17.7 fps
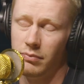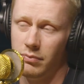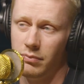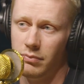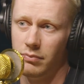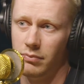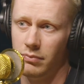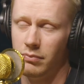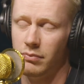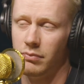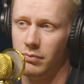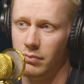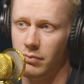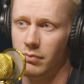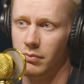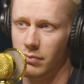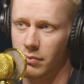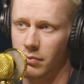like
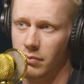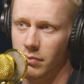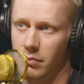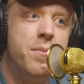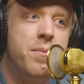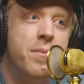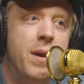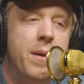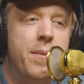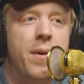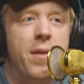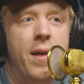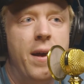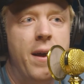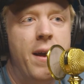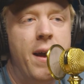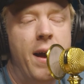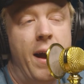maybe
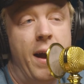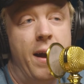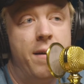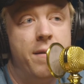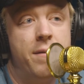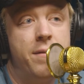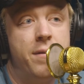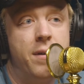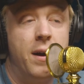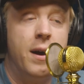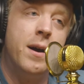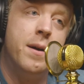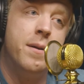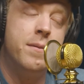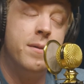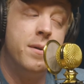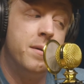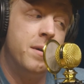they have,
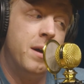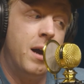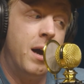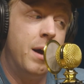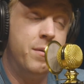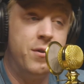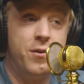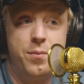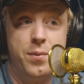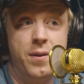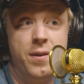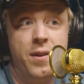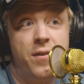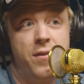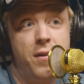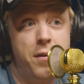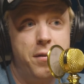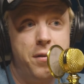I'm just putting
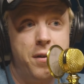this out